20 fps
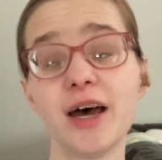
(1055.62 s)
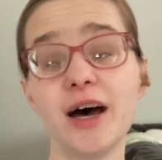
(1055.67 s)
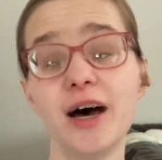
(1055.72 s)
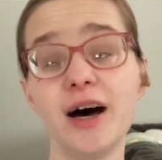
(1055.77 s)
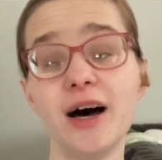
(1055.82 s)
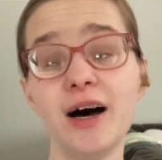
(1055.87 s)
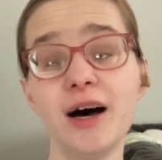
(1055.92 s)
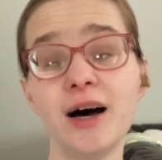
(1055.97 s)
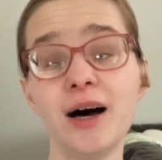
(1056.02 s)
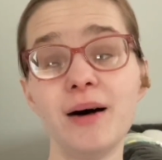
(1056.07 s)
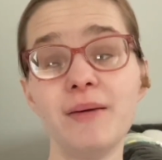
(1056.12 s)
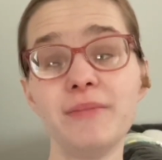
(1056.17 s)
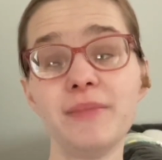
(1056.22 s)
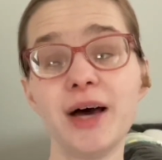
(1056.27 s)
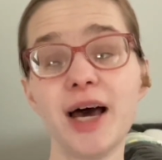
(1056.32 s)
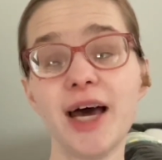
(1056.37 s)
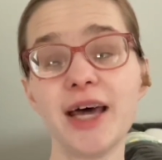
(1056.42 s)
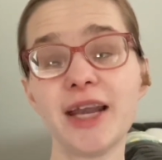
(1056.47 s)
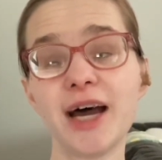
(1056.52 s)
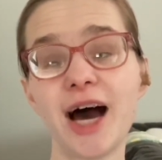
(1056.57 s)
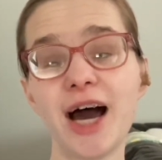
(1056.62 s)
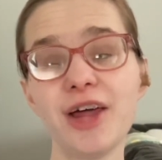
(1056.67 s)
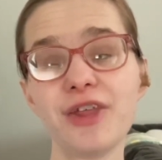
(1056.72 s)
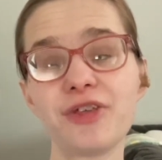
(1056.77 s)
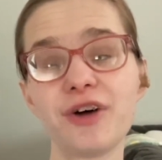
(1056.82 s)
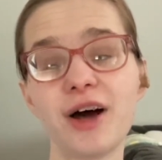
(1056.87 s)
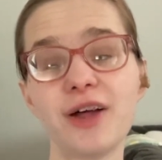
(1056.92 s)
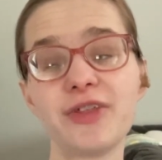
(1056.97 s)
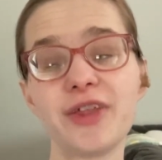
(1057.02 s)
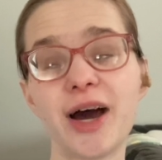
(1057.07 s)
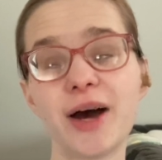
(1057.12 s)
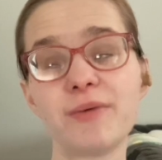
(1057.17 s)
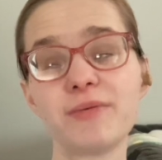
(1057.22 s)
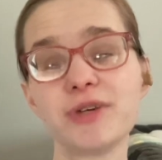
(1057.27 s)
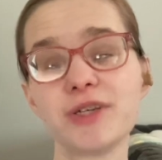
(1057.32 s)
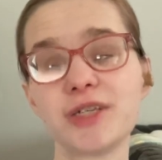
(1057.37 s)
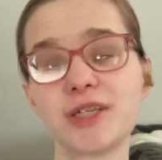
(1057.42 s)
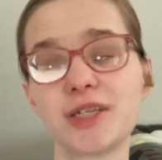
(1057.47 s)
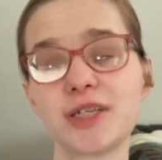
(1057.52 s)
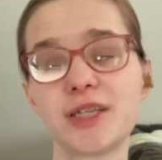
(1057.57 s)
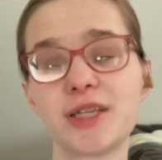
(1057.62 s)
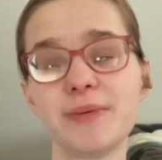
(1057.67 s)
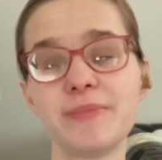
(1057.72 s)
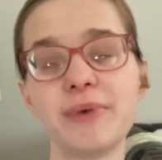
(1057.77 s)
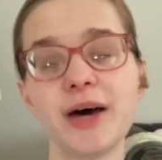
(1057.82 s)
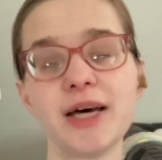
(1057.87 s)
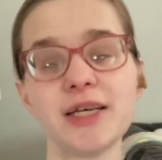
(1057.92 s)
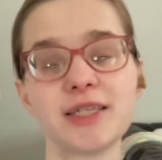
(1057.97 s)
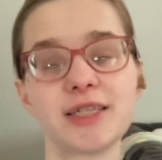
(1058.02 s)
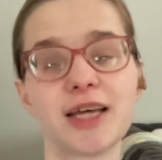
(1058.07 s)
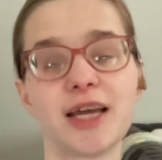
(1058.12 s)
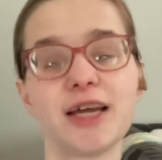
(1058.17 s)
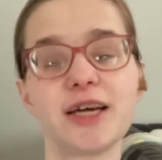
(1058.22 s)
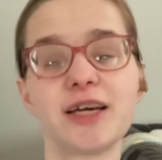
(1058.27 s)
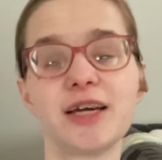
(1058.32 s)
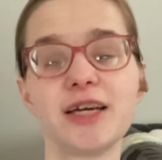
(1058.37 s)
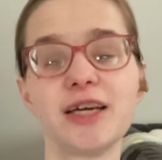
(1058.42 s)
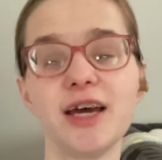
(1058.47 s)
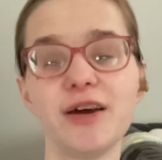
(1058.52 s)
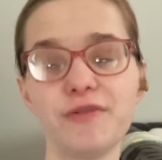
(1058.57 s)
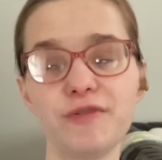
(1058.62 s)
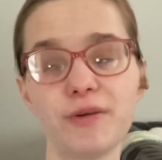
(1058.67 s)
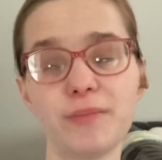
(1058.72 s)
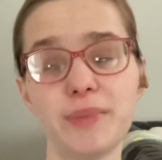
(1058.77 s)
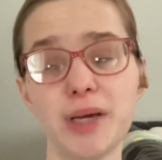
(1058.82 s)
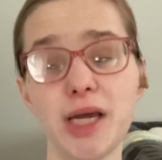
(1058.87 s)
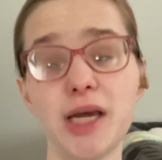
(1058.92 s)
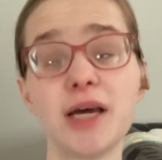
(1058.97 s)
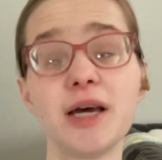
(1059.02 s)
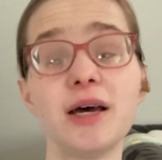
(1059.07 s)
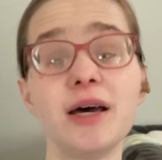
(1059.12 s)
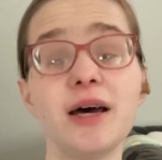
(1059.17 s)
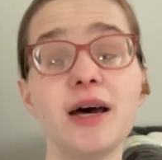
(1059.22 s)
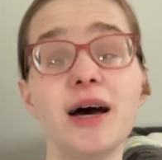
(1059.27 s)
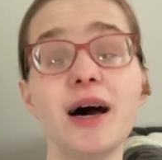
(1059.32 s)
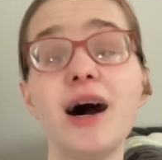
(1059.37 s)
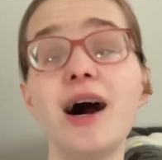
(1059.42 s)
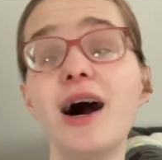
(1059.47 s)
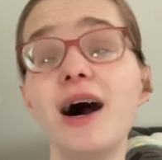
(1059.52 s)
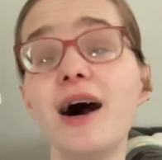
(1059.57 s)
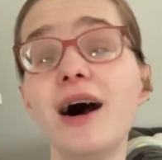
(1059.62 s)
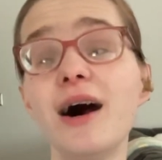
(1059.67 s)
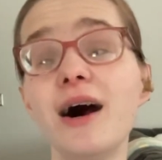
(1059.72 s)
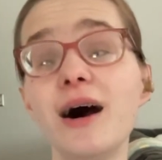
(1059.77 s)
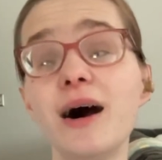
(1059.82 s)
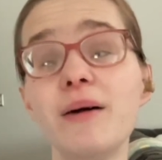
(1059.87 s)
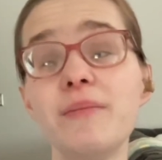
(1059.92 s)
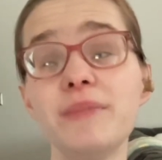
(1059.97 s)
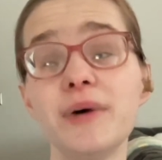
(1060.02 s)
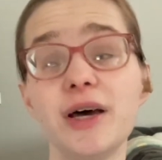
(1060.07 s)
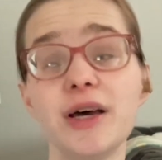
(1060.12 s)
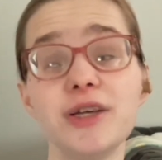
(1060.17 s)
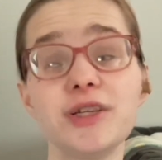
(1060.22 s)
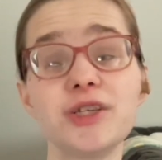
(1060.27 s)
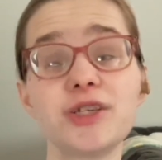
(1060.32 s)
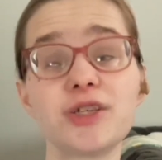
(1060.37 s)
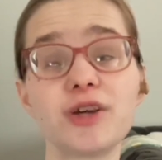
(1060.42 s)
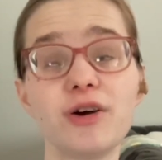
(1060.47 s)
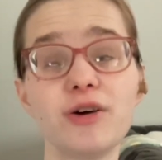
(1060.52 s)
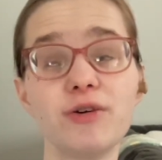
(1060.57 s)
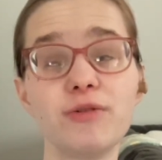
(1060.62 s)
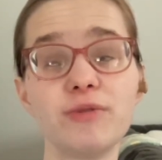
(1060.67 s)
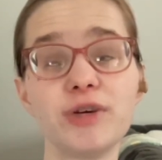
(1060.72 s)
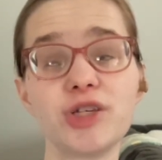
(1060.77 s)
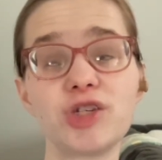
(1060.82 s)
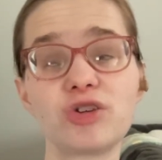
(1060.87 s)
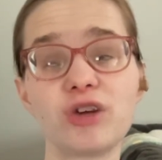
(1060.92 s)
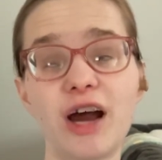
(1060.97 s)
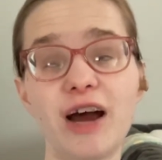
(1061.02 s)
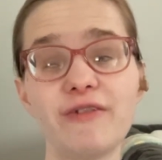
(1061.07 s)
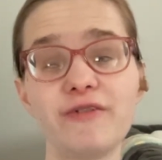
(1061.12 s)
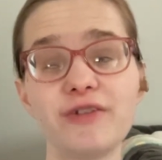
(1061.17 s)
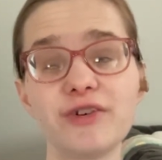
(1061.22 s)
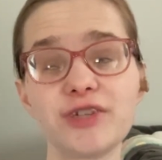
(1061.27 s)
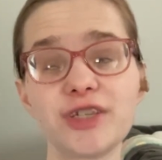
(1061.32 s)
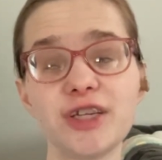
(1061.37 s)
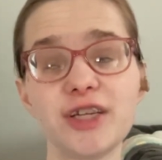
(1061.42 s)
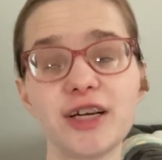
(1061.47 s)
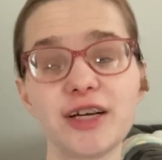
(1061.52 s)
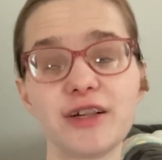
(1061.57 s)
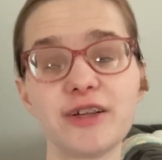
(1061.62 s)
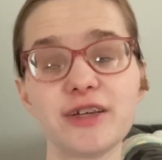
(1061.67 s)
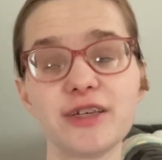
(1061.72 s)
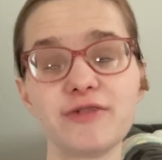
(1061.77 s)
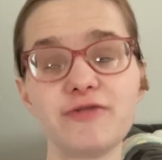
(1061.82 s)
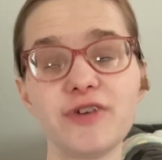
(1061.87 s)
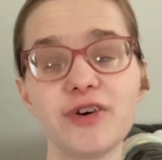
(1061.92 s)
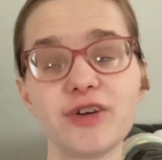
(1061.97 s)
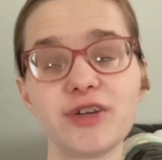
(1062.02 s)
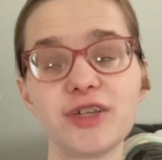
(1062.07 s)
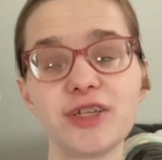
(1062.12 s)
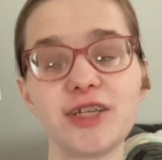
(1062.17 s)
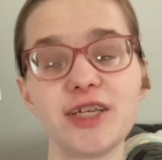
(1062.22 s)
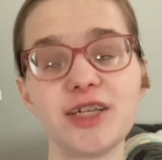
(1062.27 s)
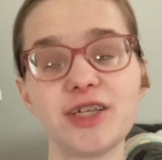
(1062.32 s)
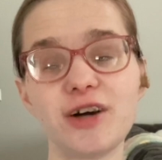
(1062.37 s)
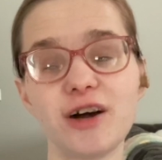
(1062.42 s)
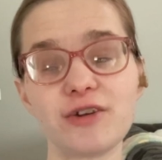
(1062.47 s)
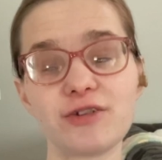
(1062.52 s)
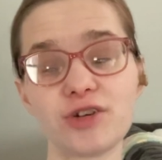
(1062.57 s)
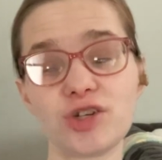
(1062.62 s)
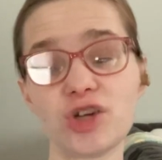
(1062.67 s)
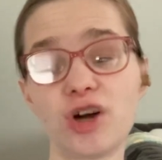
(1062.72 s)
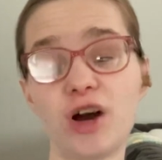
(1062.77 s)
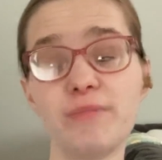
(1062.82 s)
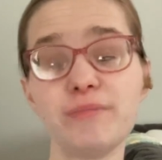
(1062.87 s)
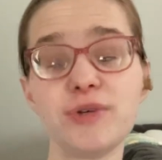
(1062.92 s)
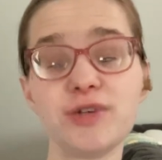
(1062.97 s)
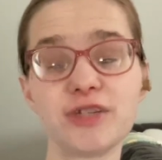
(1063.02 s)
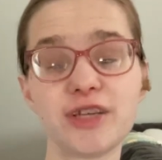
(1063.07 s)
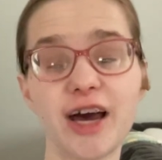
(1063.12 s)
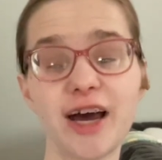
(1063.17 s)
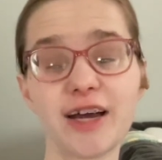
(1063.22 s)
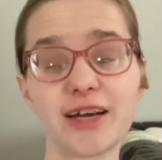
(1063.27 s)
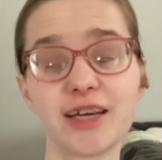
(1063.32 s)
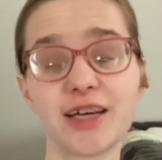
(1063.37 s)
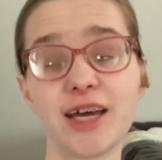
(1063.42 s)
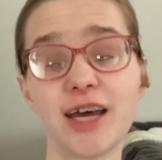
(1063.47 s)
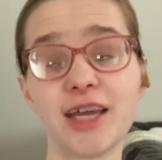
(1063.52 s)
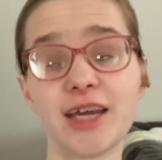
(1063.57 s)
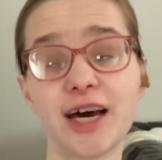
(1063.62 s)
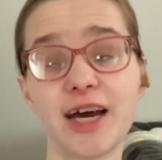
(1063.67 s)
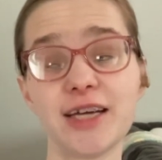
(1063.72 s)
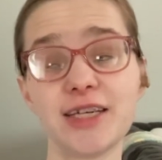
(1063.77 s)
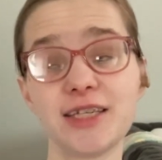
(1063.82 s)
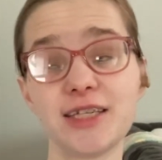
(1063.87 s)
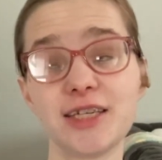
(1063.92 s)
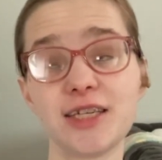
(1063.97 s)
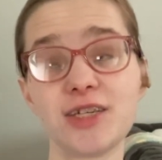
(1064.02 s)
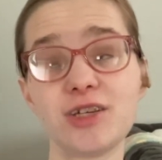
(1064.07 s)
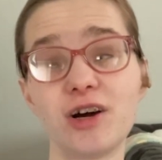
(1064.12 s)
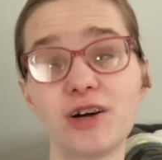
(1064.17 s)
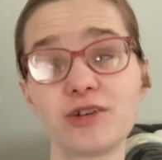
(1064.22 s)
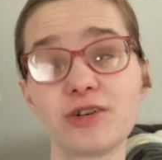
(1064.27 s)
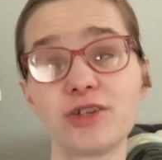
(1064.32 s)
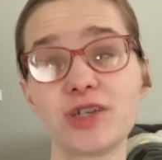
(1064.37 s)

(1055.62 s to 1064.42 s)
And I thought that was the best that it could get for me. So we traveled to Nicholasville to see Dr. John Muzak, and I see Dr.